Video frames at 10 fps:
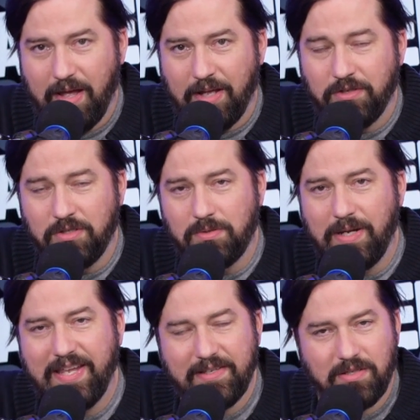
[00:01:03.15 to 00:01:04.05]
A new
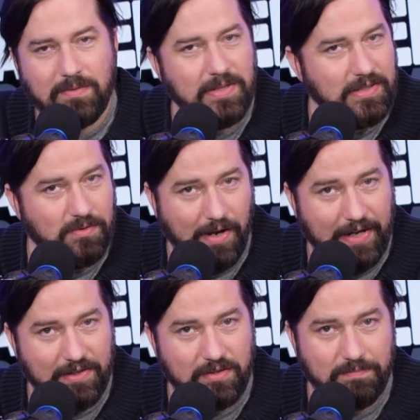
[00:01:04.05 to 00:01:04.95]
history's
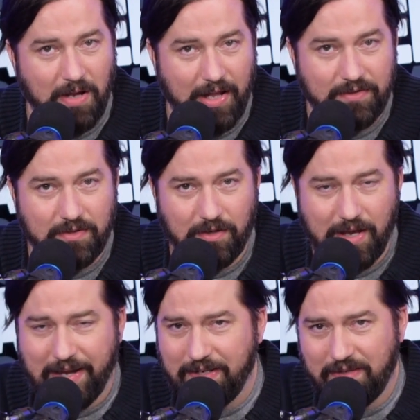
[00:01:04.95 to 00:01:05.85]
greatest monster.
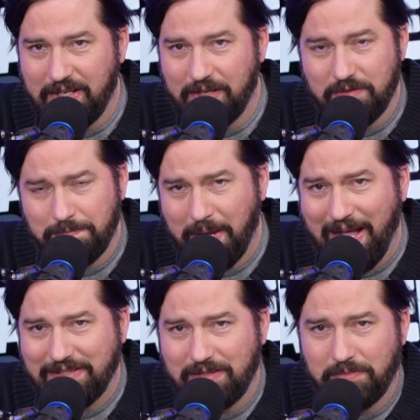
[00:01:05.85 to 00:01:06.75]
I didn't think it was
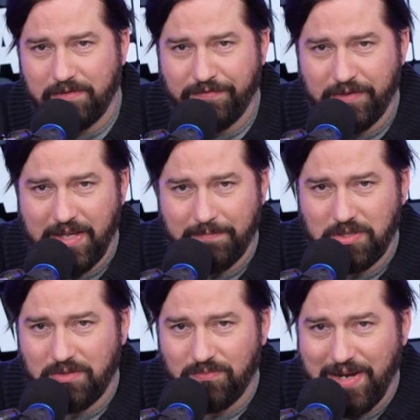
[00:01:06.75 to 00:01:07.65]
possible for them
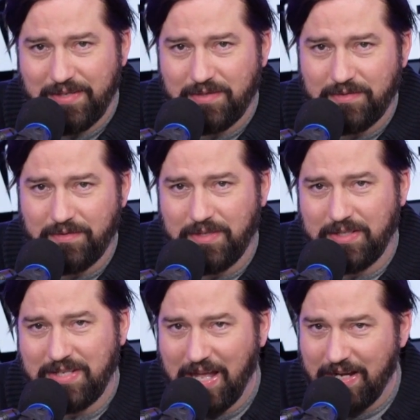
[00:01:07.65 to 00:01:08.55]
to wrestle the
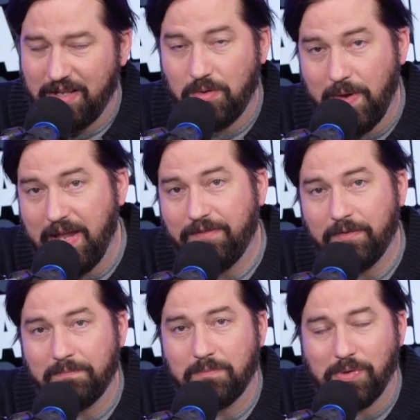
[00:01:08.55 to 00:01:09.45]
title away
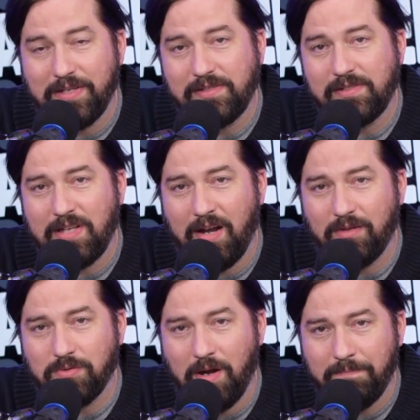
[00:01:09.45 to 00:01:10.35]
from President
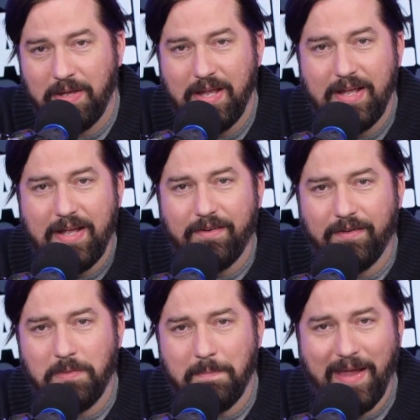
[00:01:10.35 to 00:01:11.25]
Donald Trump,
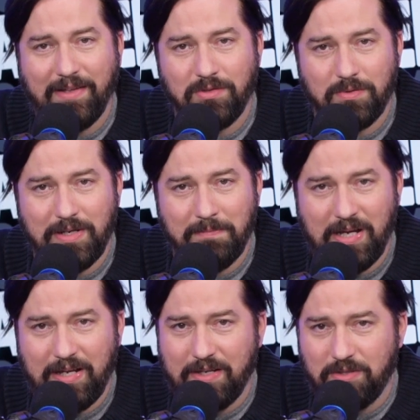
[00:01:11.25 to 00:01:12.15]
from the mainstream
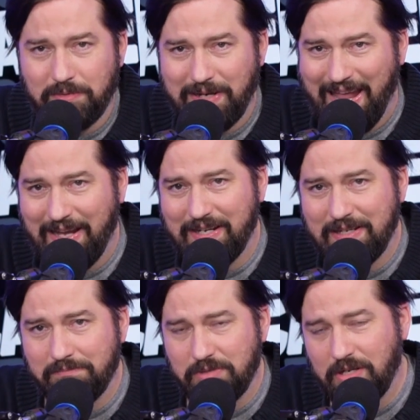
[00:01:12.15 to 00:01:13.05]
media who hate
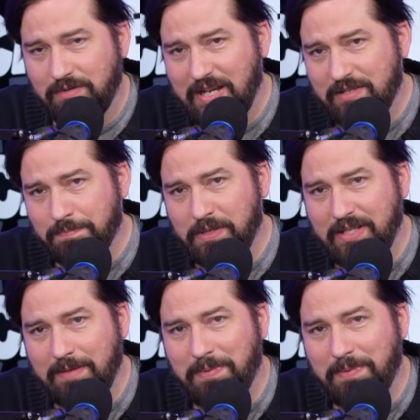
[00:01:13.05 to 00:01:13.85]
him so desperately.